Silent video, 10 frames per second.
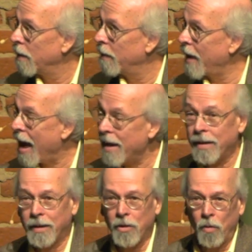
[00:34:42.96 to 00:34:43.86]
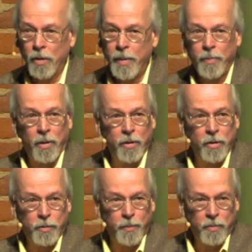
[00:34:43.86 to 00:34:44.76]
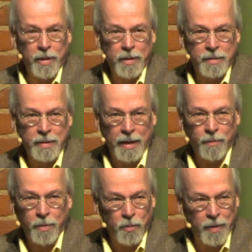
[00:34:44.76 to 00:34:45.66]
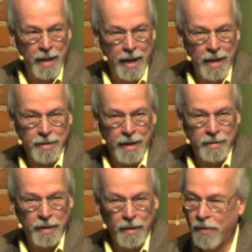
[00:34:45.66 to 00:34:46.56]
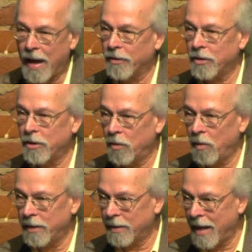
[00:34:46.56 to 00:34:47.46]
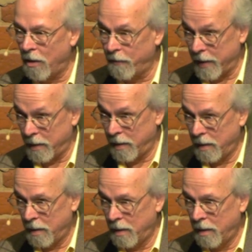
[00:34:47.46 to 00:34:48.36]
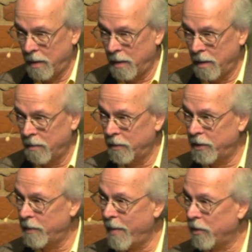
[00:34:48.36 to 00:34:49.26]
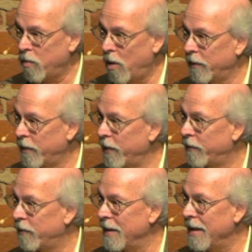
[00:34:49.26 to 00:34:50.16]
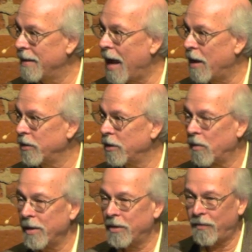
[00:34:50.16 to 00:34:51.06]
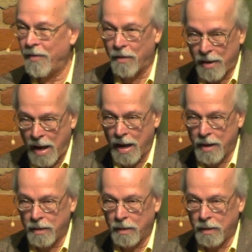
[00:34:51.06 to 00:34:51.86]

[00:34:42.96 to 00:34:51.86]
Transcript: that can only be produced between 8 and 10,000 degrees Kelvin, which is about 12 to 15,000 degrees Fahrenheit.